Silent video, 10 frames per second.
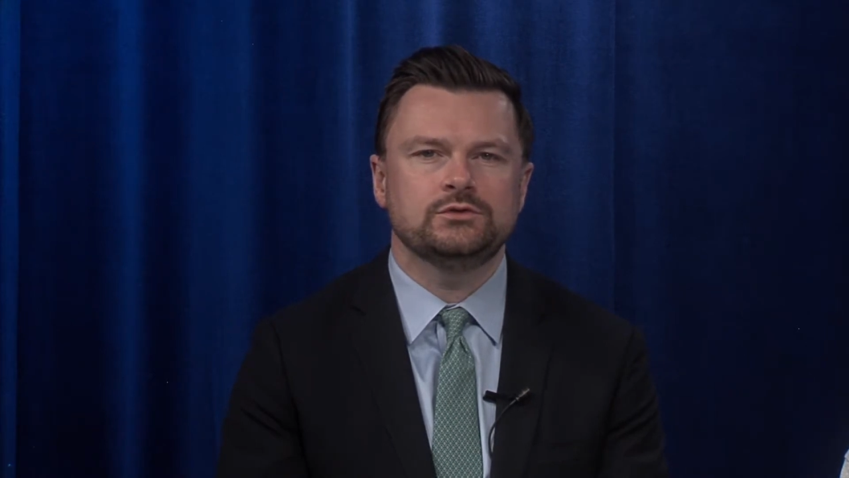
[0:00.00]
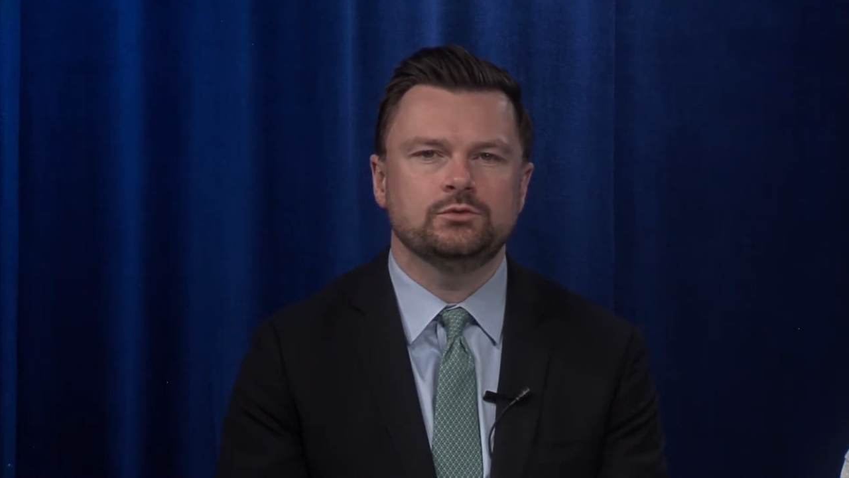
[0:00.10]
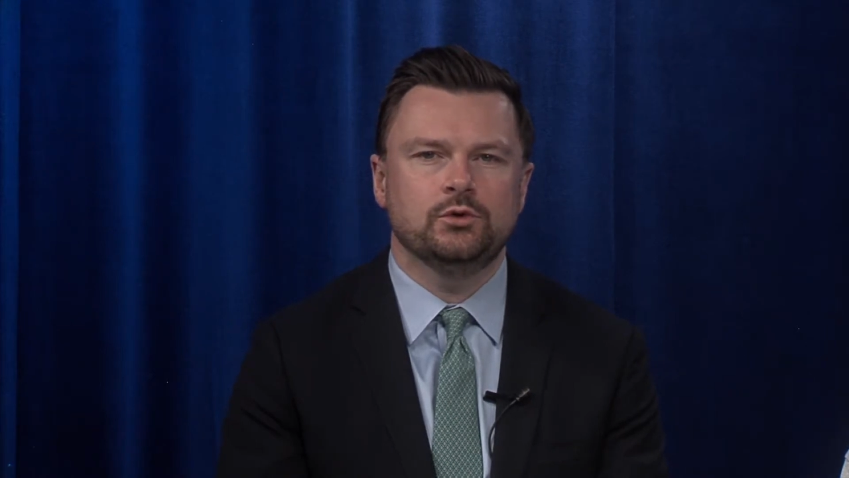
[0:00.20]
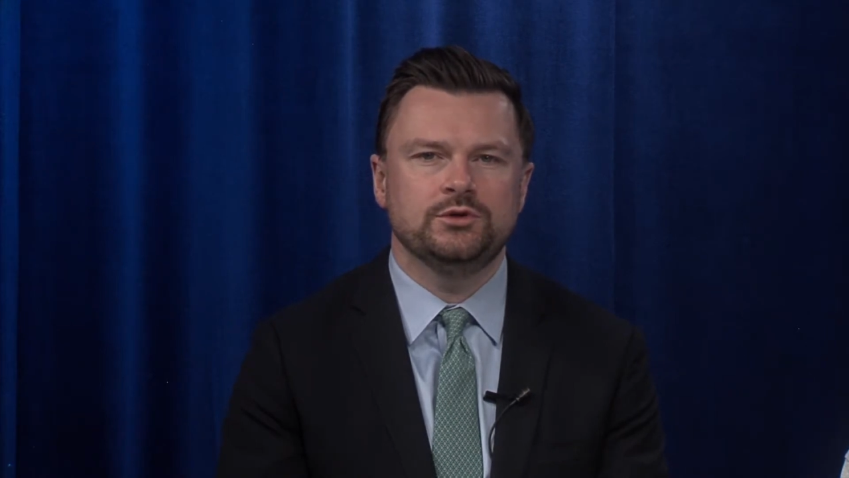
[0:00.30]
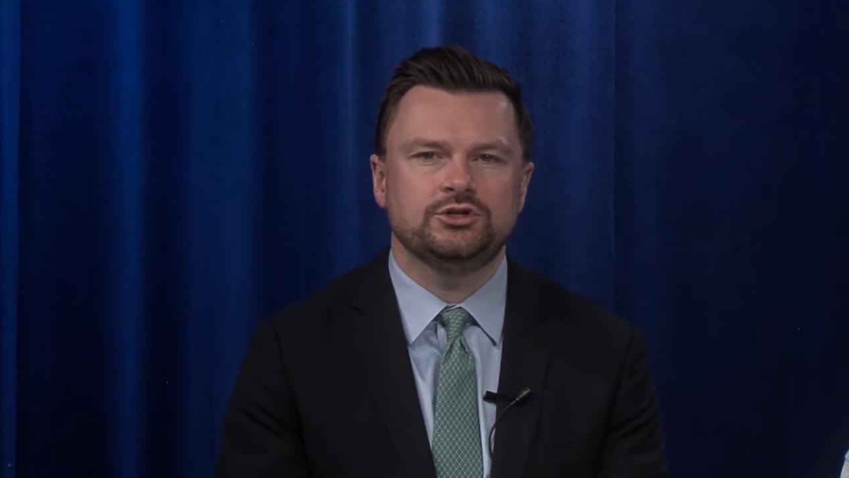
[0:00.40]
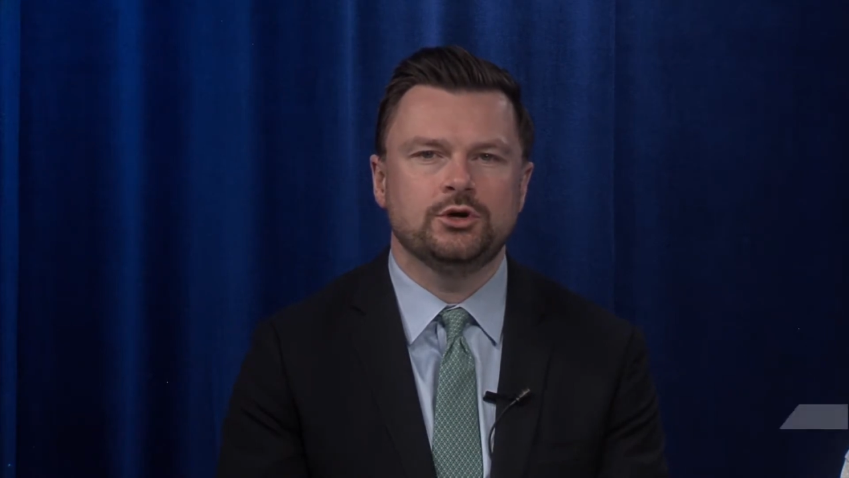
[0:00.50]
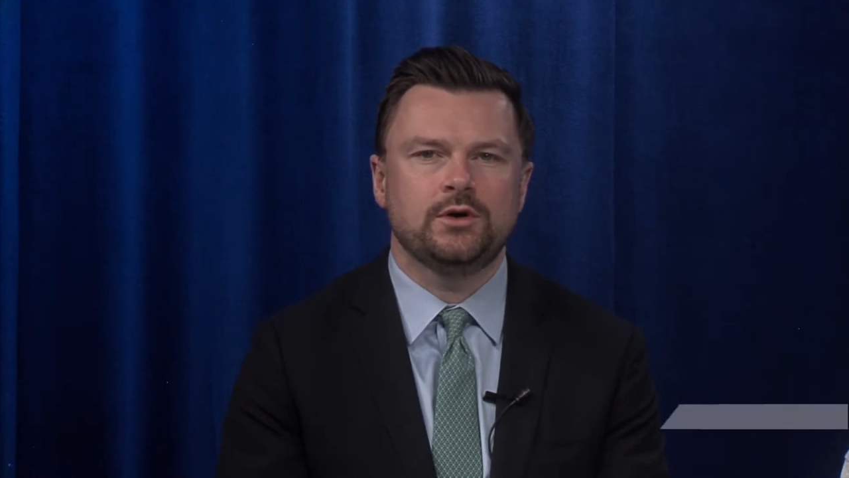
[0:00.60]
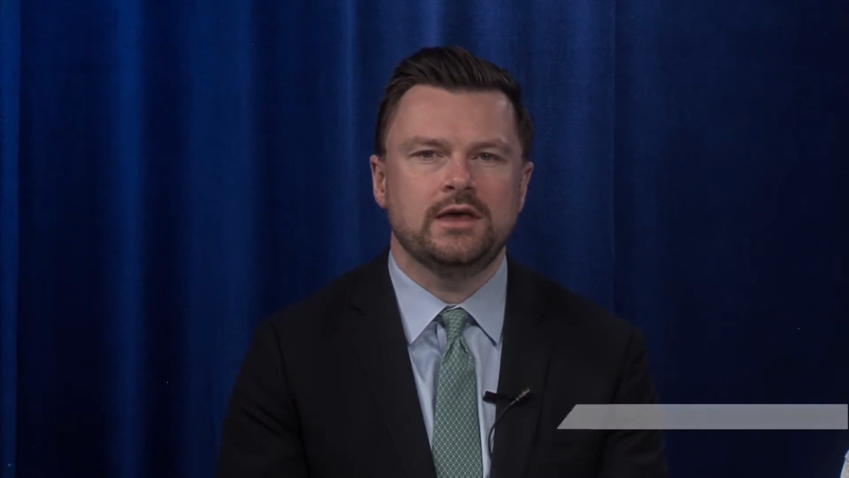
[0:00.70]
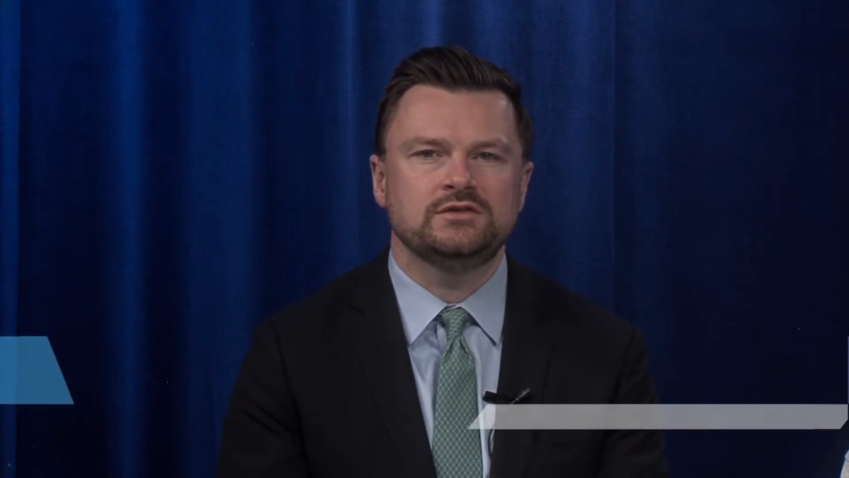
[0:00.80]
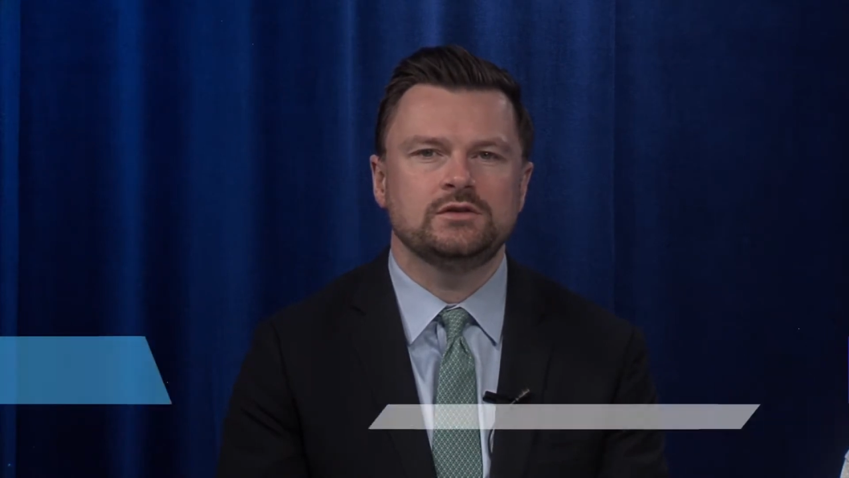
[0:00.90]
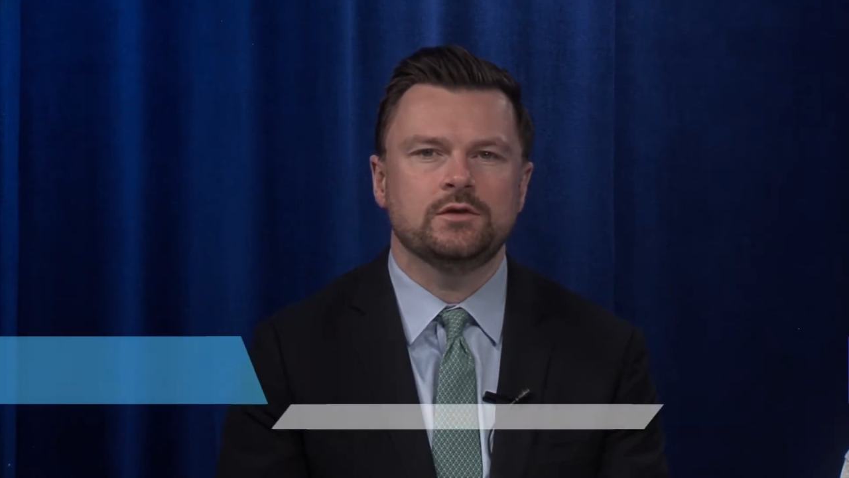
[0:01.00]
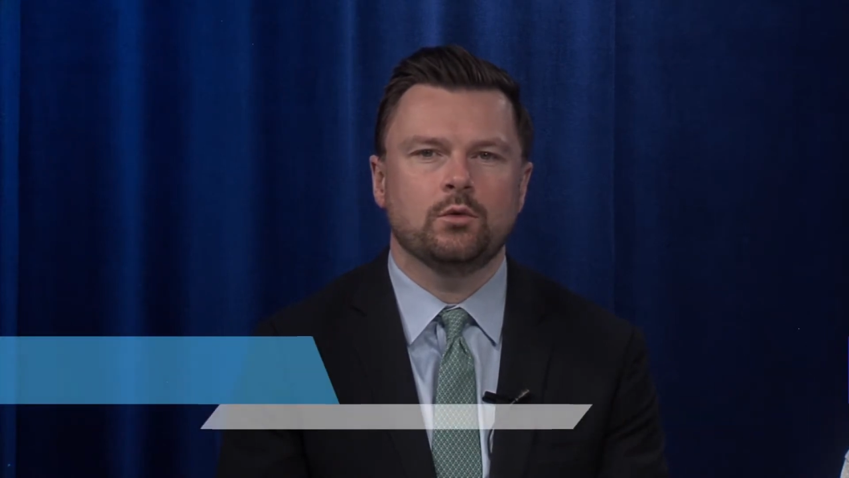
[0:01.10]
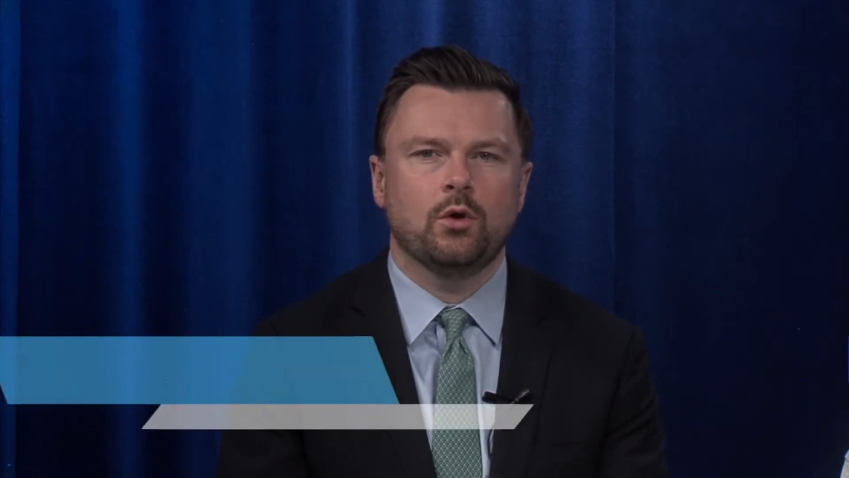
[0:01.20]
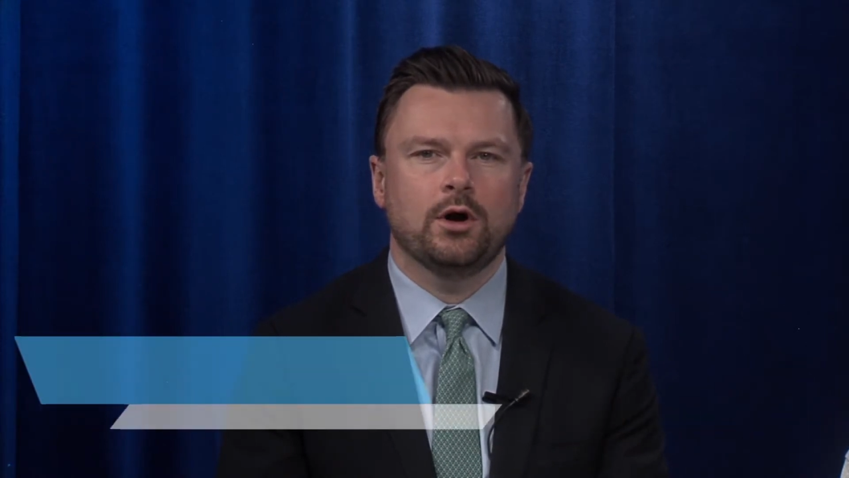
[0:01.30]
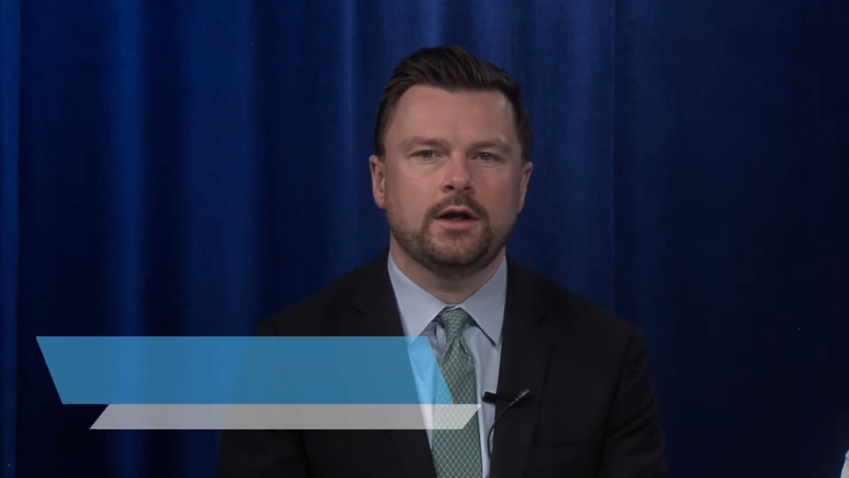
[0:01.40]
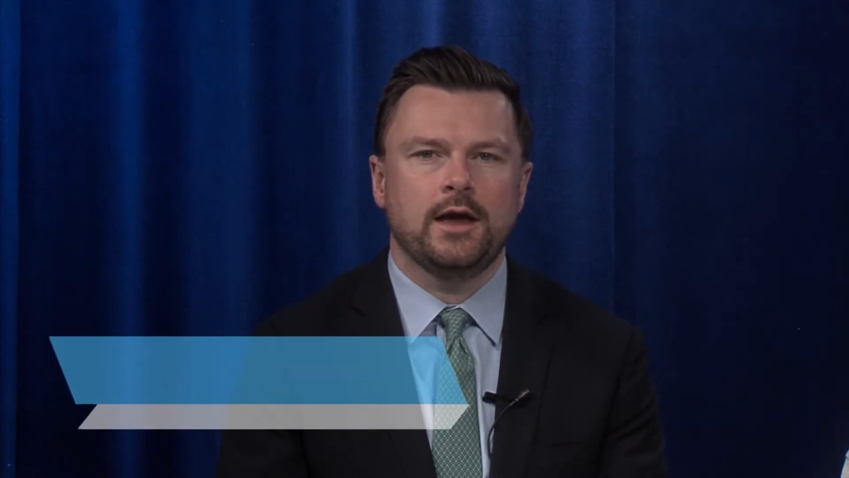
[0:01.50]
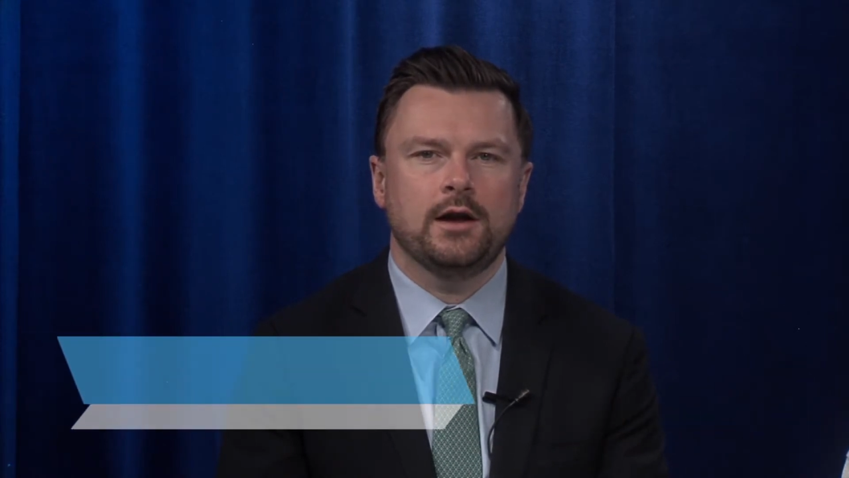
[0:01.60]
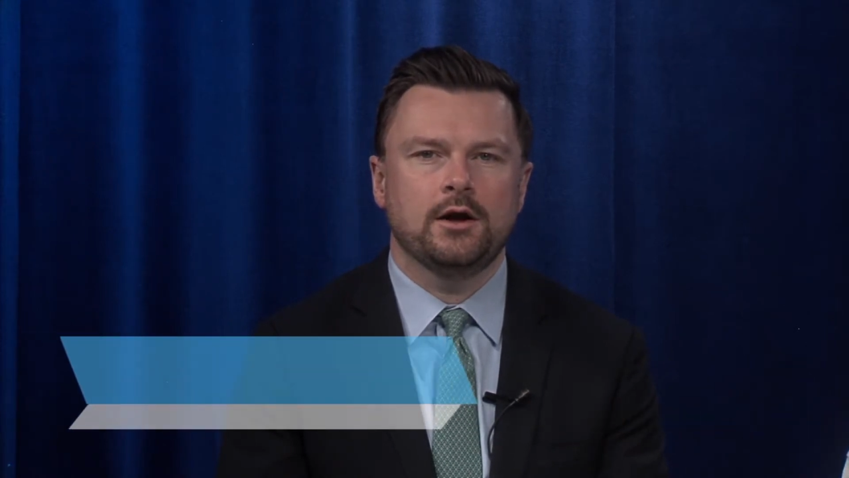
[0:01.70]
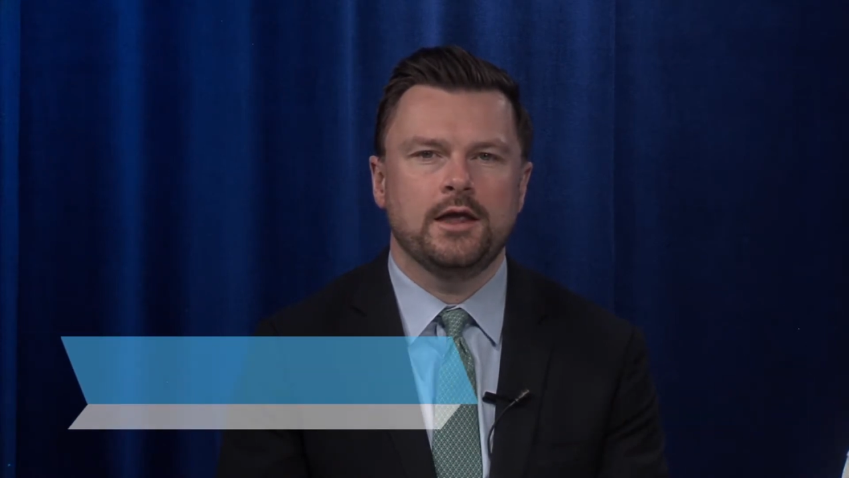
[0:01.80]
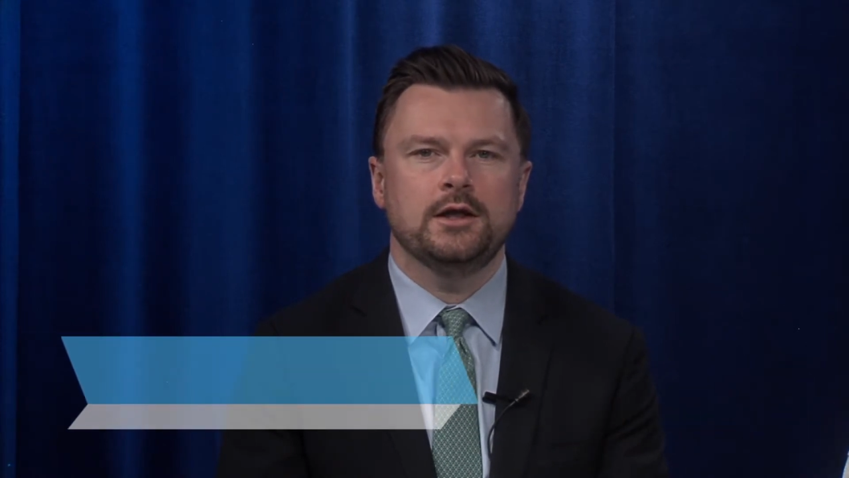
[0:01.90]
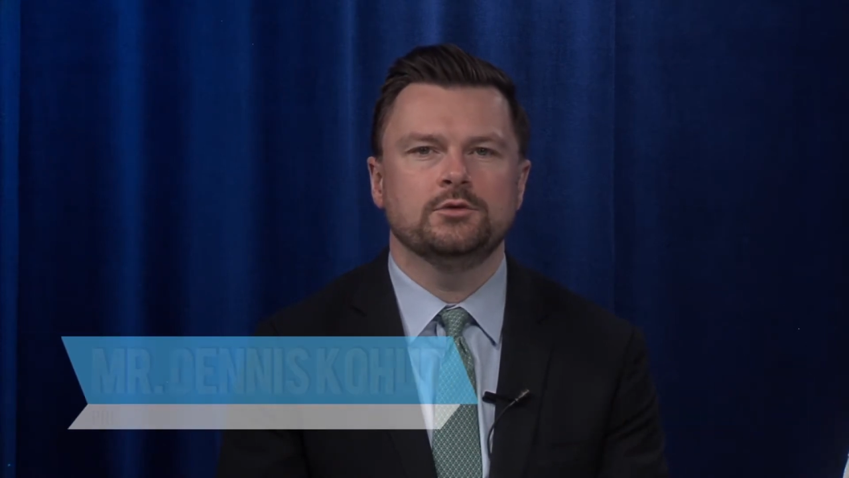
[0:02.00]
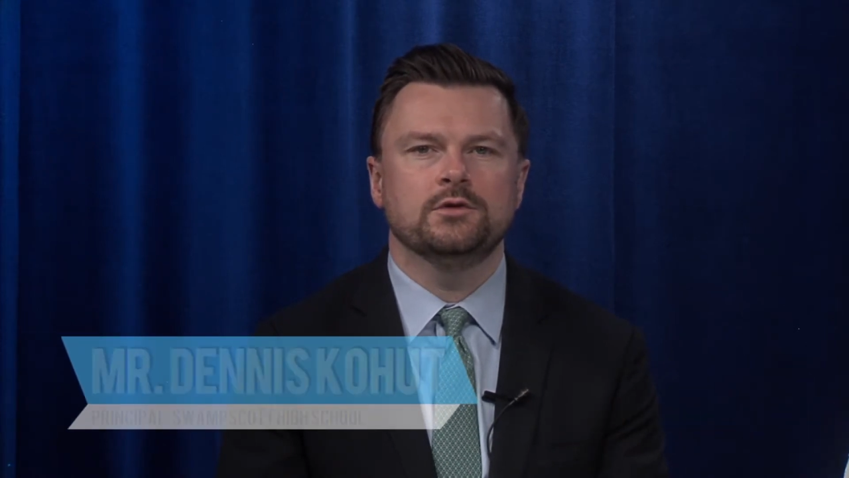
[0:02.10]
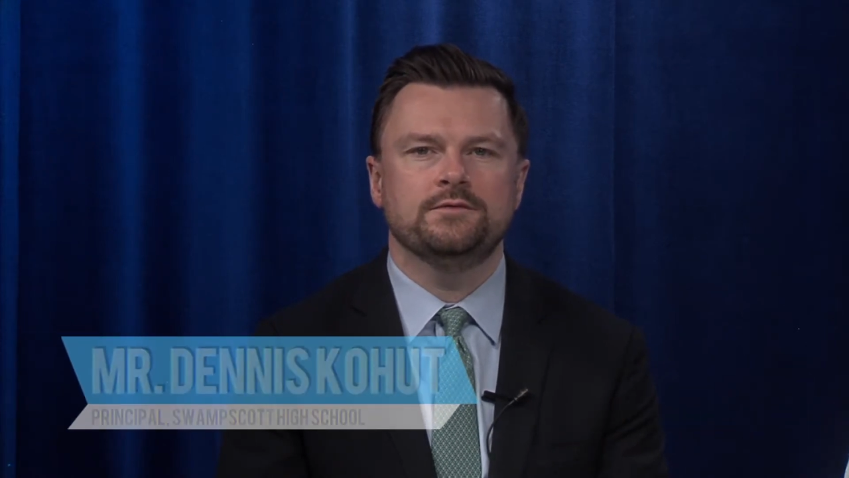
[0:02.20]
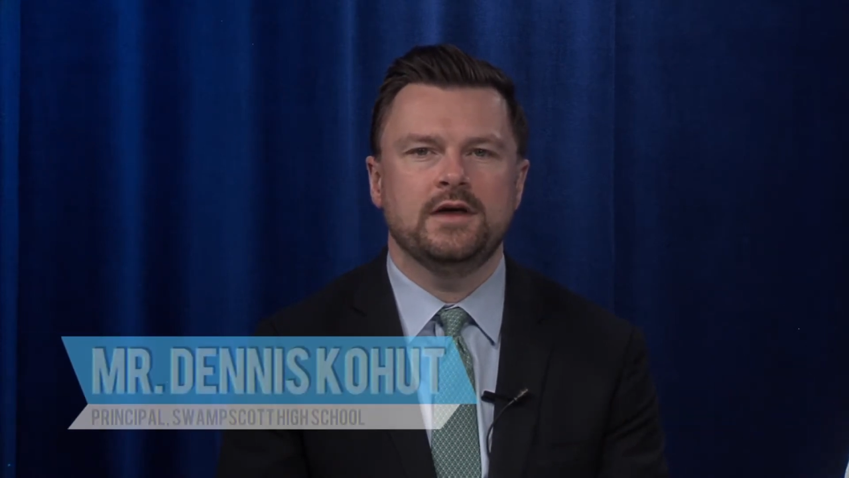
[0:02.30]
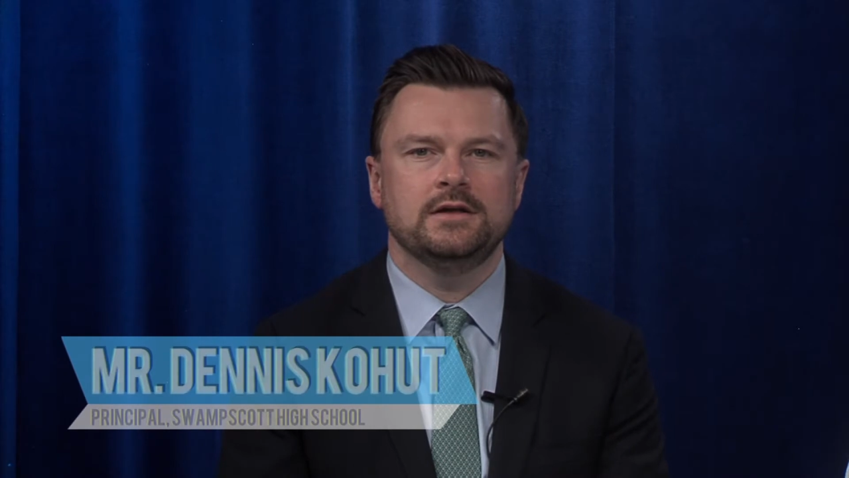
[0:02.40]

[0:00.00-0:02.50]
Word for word: will be showcasing their work at our annual event